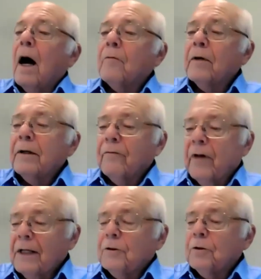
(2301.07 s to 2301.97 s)
I would
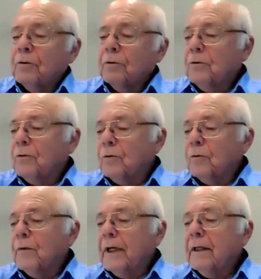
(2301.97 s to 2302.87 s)
invite you
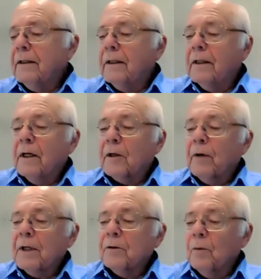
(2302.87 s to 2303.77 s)
to read the
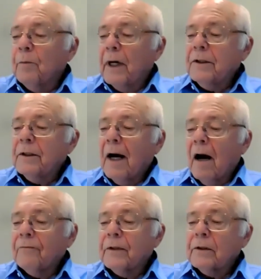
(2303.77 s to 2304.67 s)
Congressional Budget
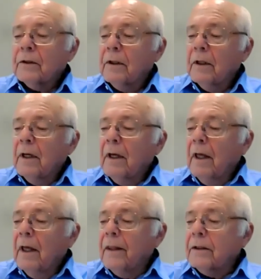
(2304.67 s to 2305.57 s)
Office
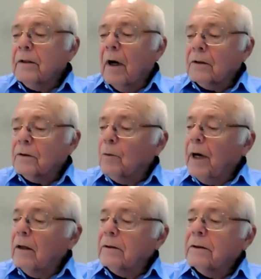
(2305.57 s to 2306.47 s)
that talks
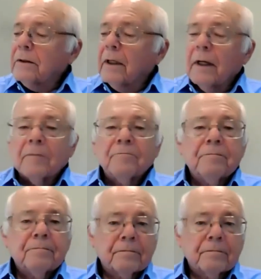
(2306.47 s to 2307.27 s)
about the